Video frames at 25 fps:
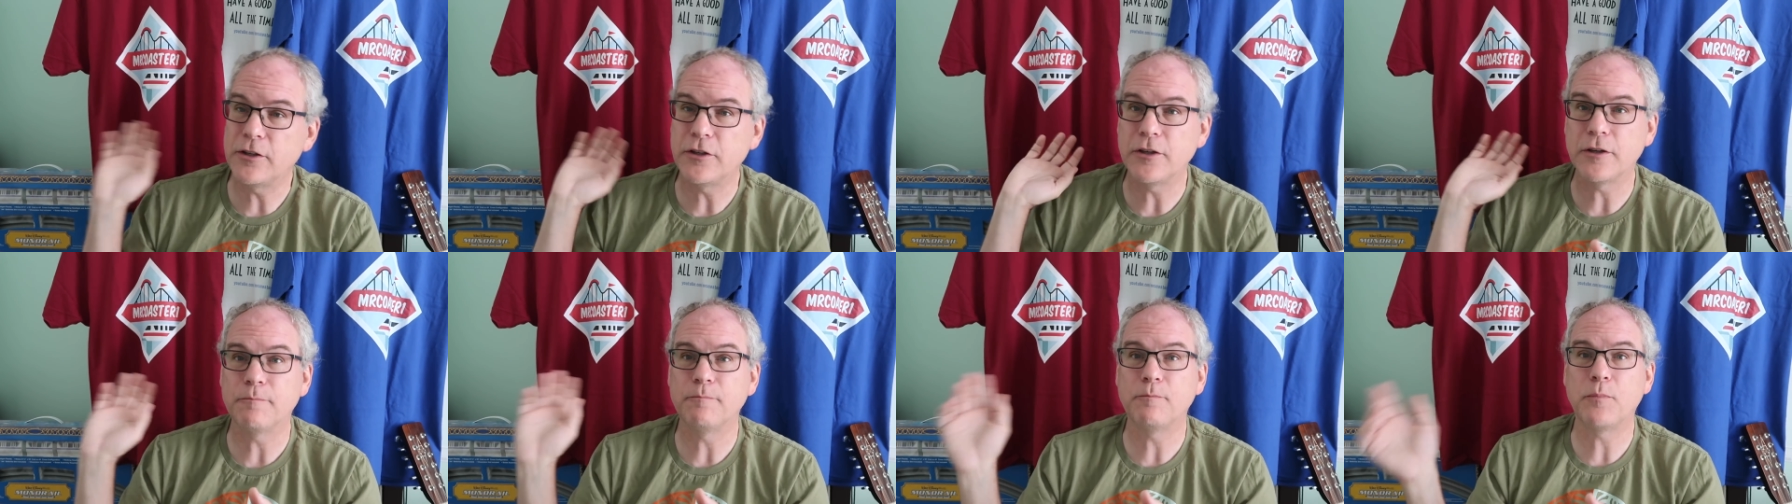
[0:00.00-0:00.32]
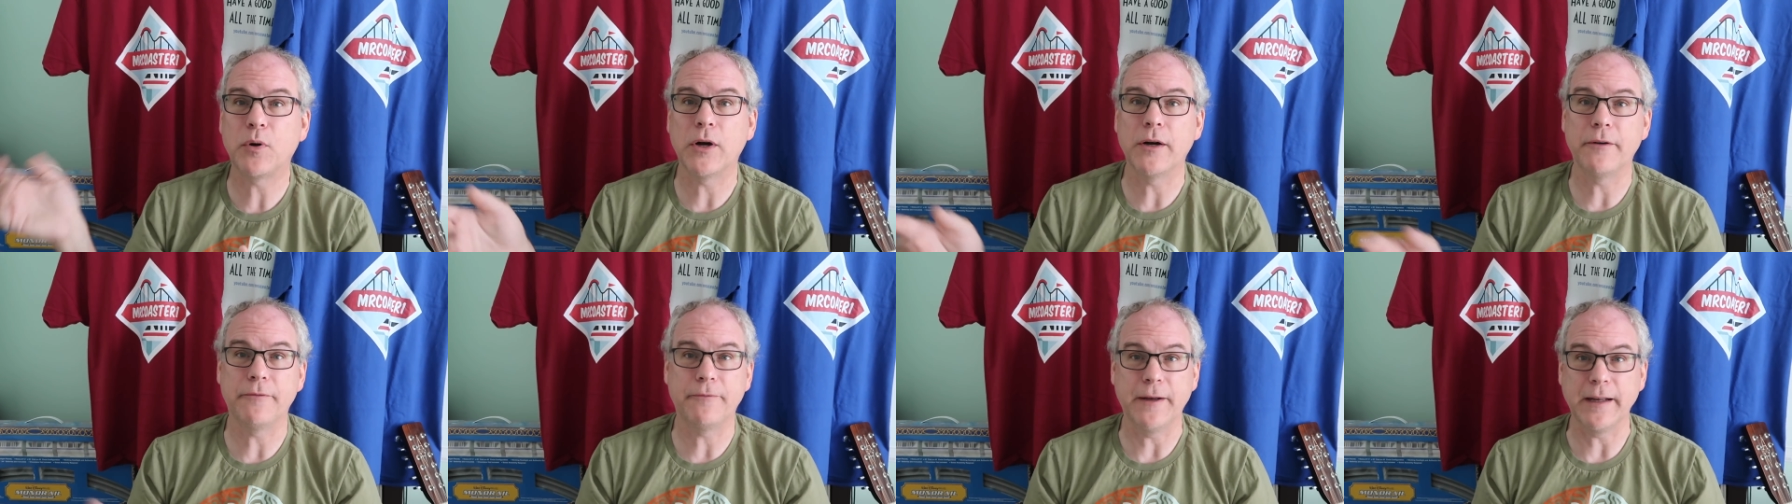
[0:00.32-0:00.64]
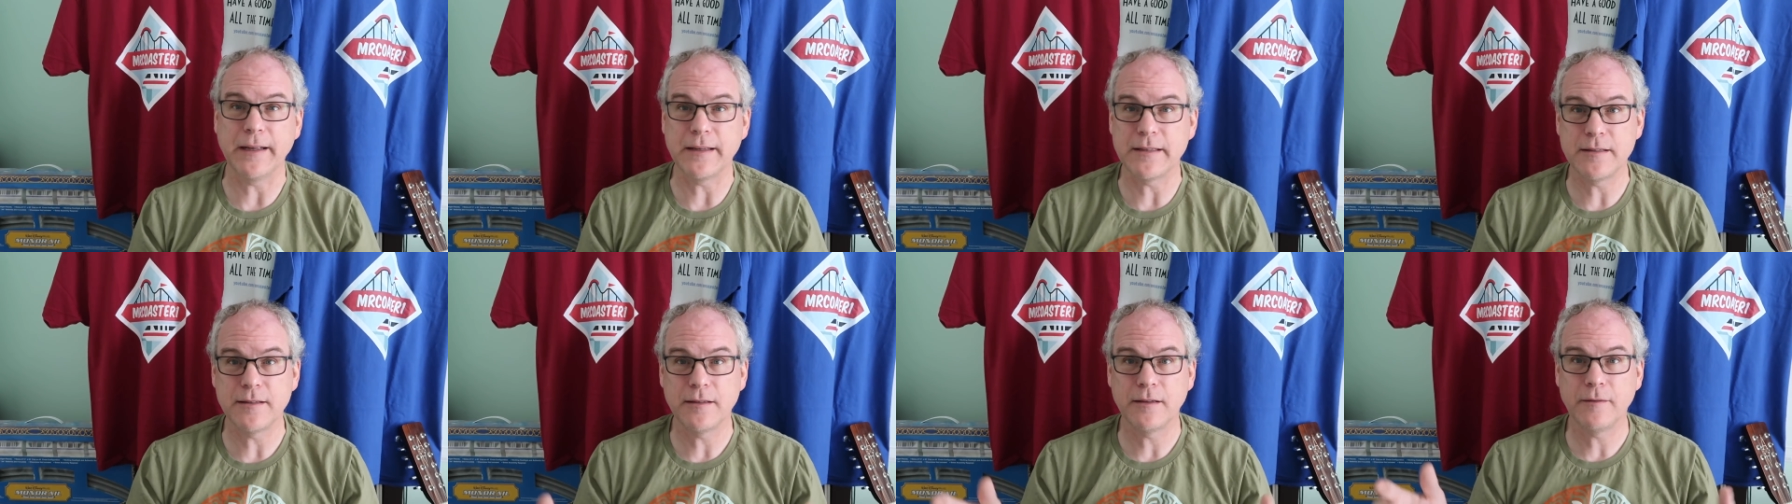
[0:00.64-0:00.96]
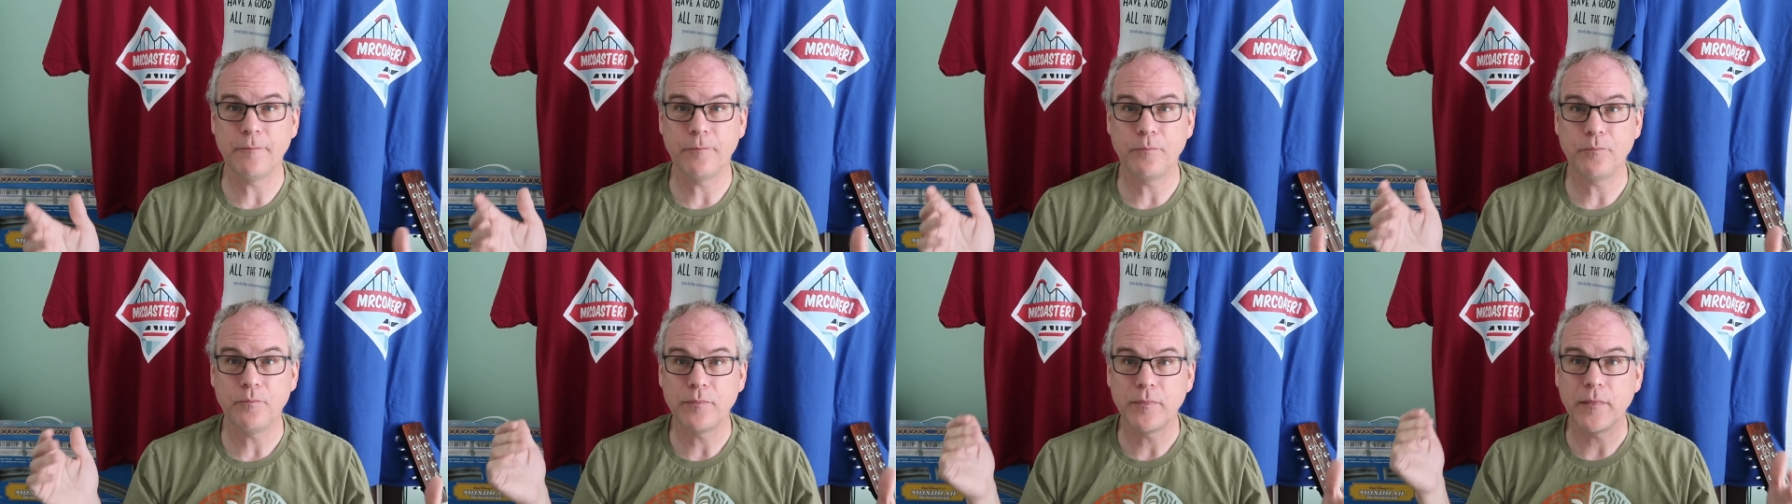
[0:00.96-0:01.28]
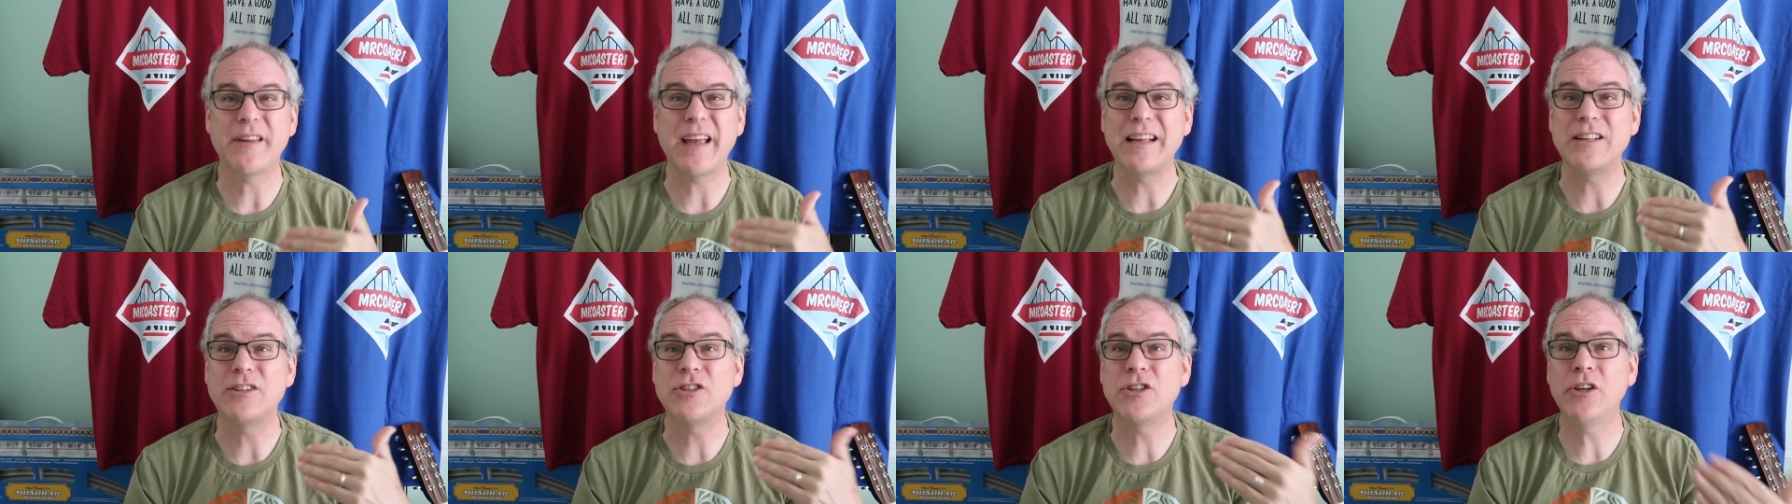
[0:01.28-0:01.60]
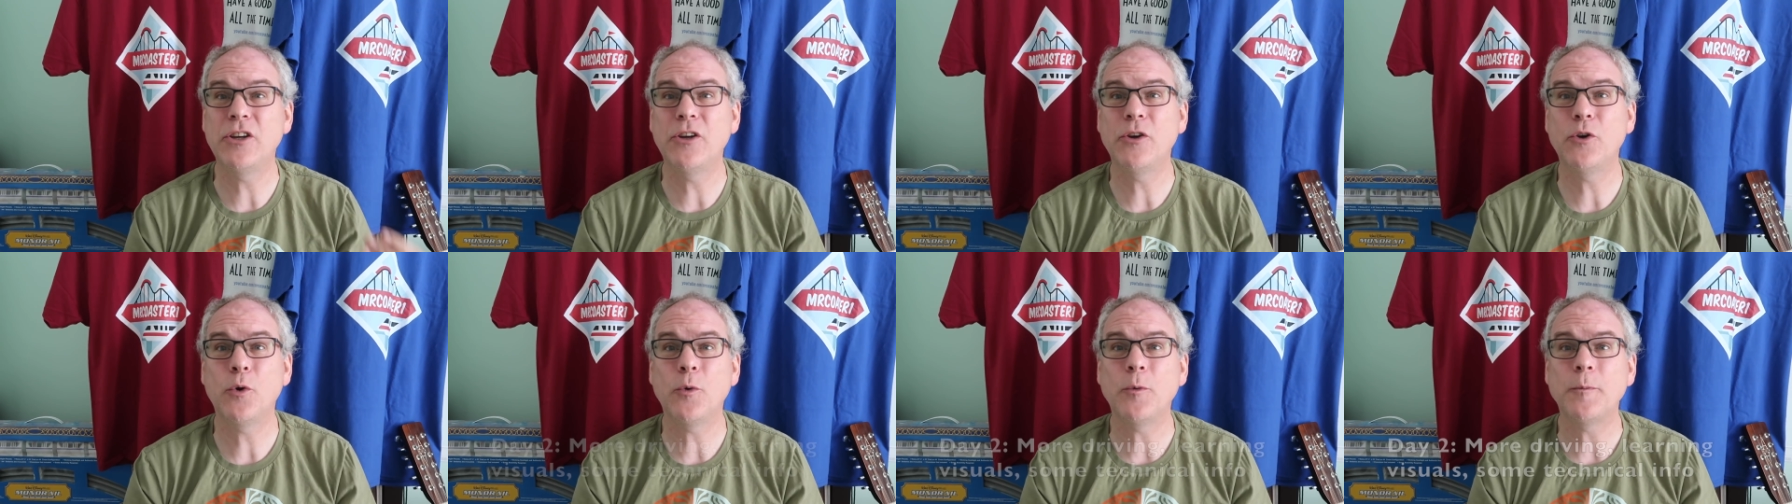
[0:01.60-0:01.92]
you're perfect. Day
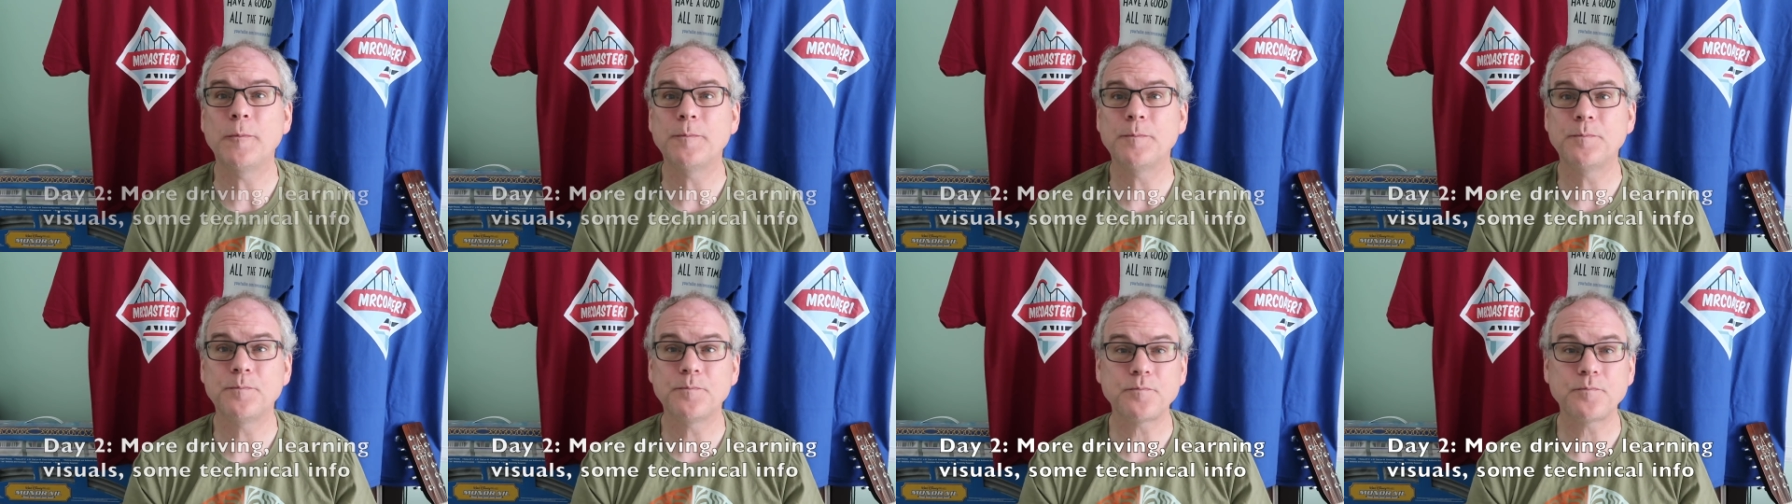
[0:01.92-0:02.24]
2,